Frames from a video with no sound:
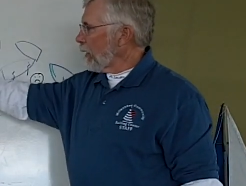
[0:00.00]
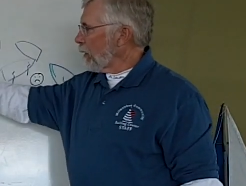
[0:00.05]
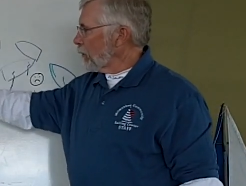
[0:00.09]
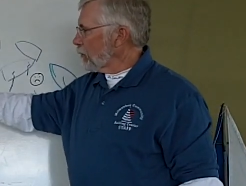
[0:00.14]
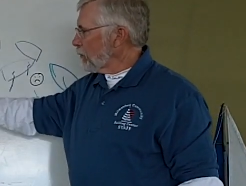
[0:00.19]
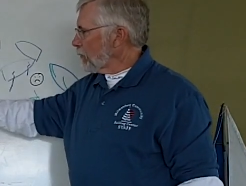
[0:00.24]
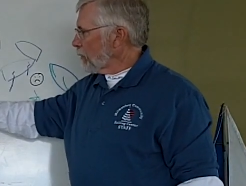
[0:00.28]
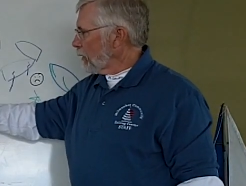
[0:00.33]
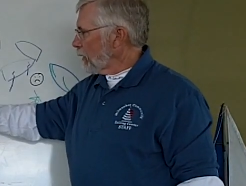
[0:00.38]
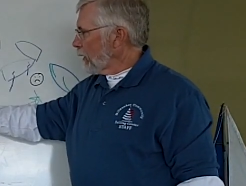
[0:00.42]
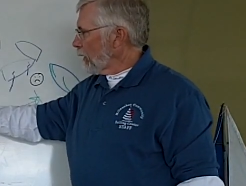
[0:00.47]

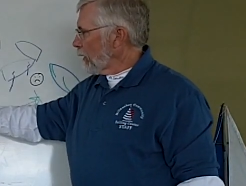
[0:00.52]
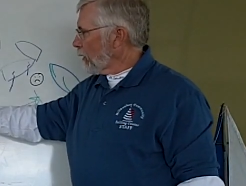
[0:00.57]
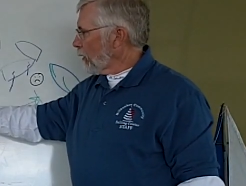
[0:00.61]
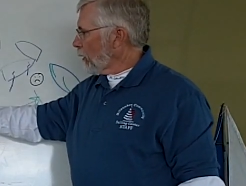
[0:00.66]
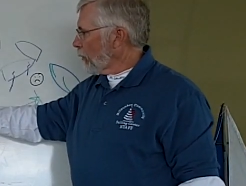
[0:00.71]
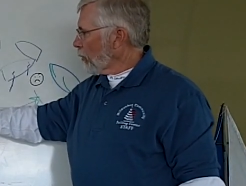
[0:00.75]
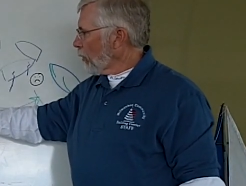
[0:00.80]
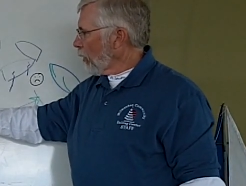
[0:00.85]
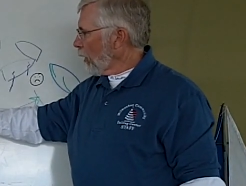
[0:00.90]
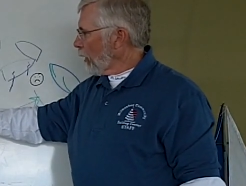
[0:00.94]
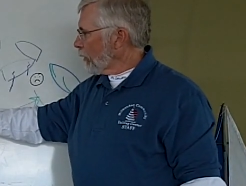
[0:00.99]
down in
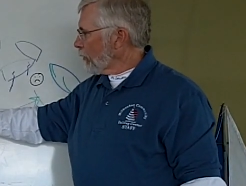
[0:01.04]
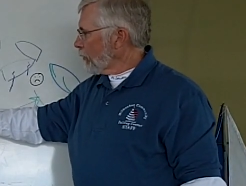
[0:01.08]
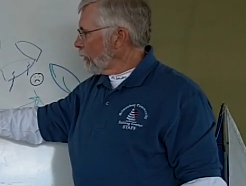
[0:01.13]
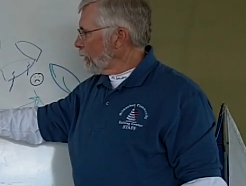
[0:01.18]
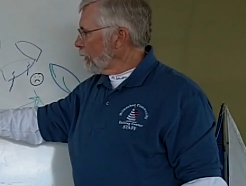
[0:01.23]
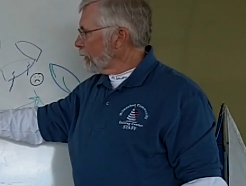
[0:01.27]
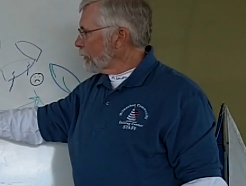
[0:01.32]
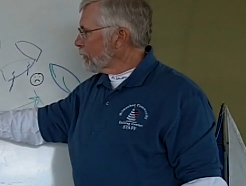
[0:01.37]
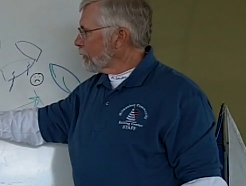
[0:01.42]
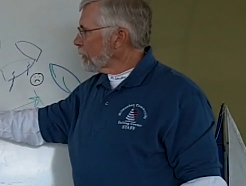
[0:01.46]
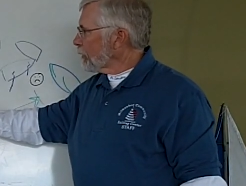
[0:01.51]
our broad
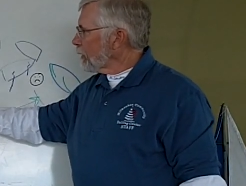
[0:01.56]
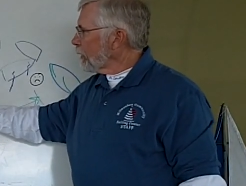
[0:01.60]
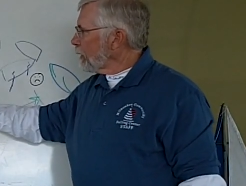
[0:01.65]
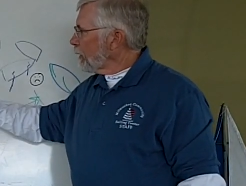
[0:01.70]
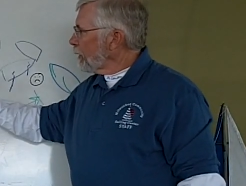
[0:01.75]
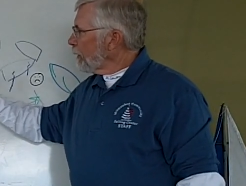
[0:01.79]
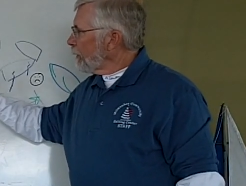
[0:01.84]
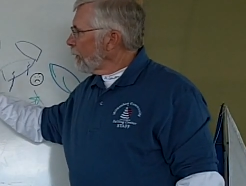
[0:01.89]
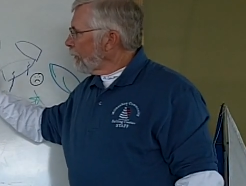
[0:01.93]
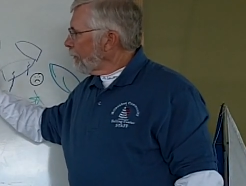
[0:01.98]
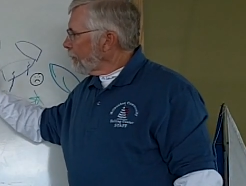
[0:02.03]
reach,
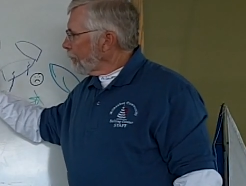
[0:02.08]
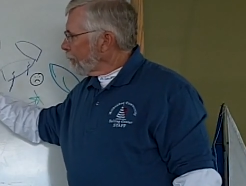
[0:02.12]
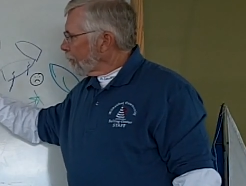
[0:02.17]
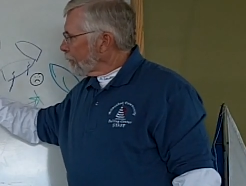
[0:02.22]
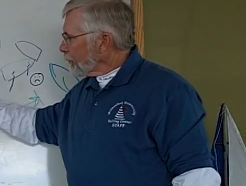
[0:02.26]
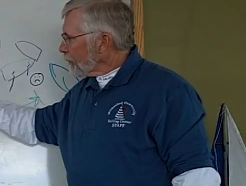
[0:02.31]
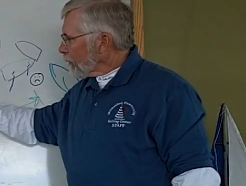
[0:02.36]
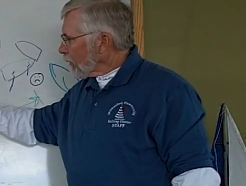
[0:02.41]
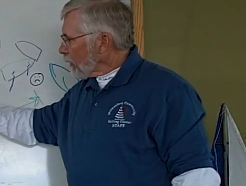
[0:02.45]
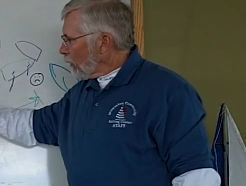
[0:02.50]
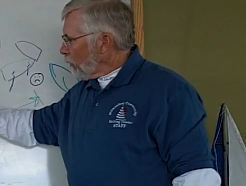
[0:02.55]

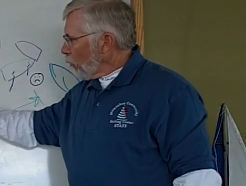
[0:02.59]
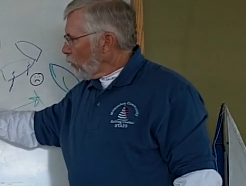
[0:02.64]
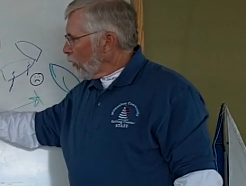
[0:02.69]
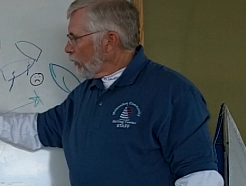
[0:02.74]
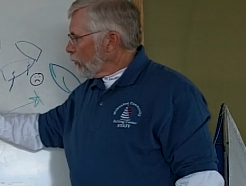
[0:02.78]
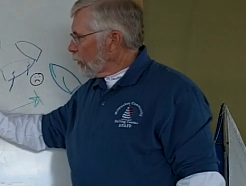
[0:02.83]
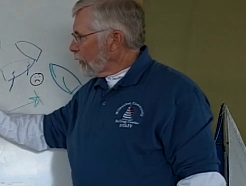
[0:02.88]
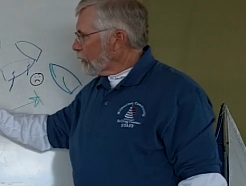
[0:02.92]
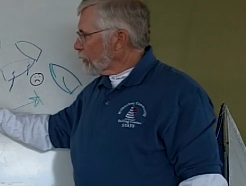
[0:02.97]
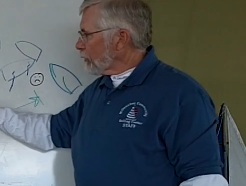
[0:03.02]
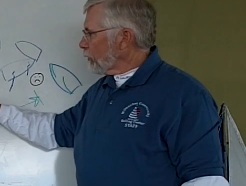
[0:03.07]

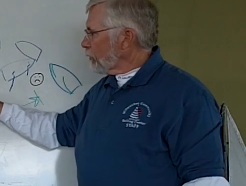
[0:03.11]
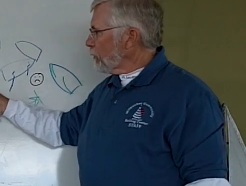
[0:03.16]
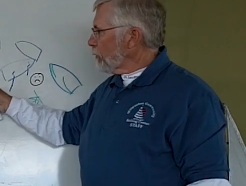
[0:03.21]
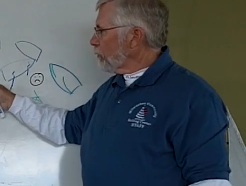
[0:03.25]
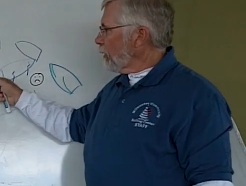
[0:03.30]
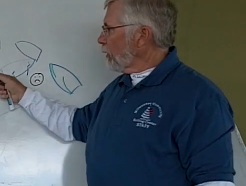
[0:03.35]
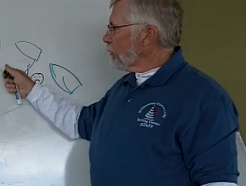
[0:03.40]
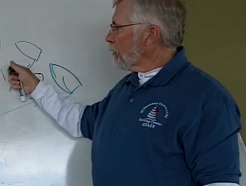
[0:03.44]
when we turn the